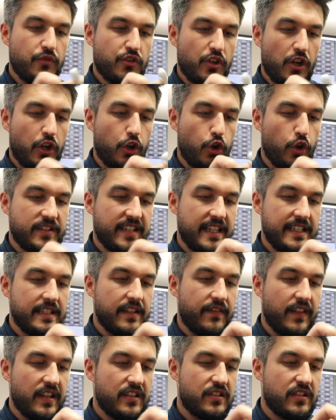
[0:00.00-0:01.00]
just going to cut
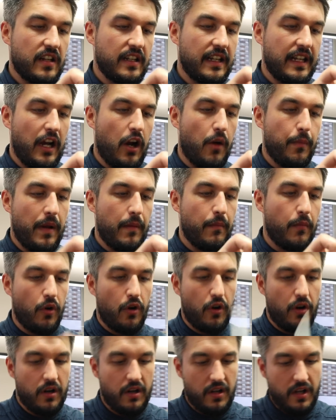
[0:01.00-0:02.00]
into this to add a little bit
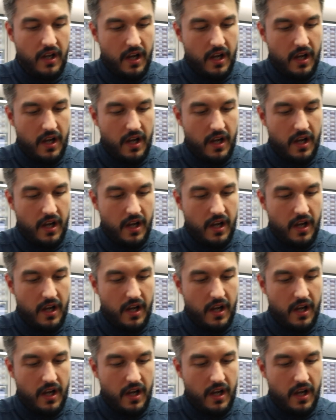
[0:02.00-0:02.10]
more